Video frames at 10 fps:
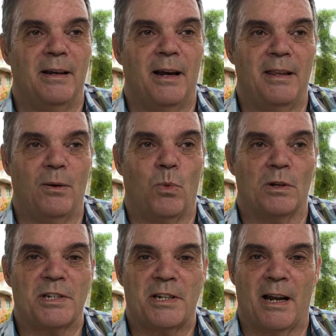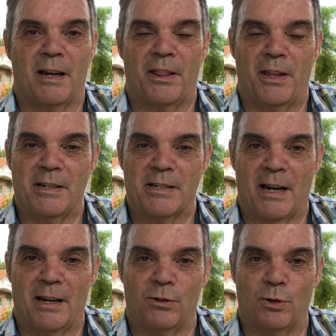And then once that thing
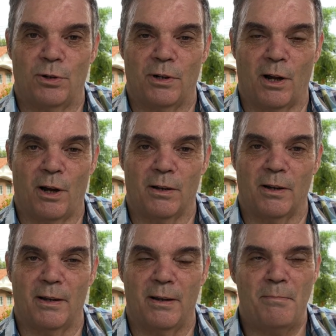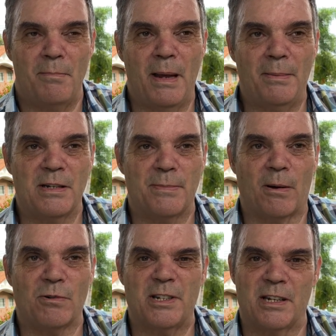started going along, maybe it's
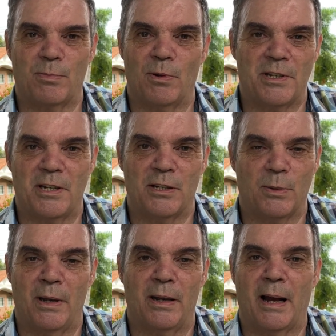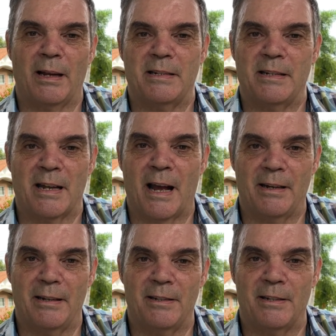about 6 months into it, I
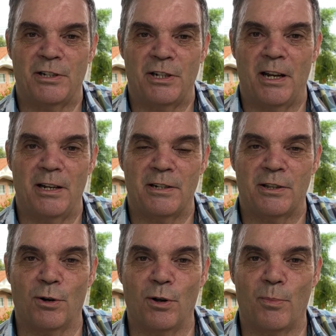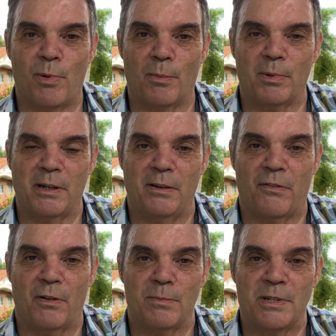decided to change the whole property
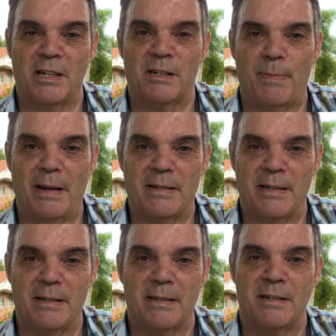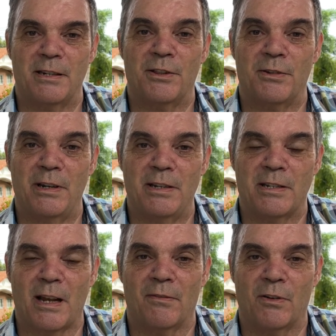from six bedsits to three
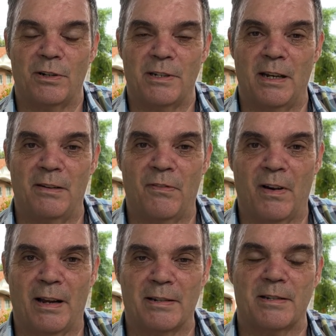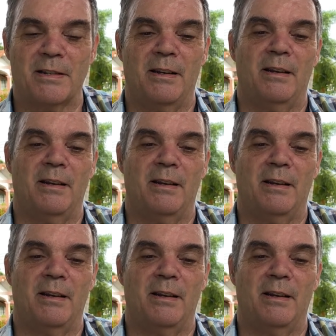self-contained flats.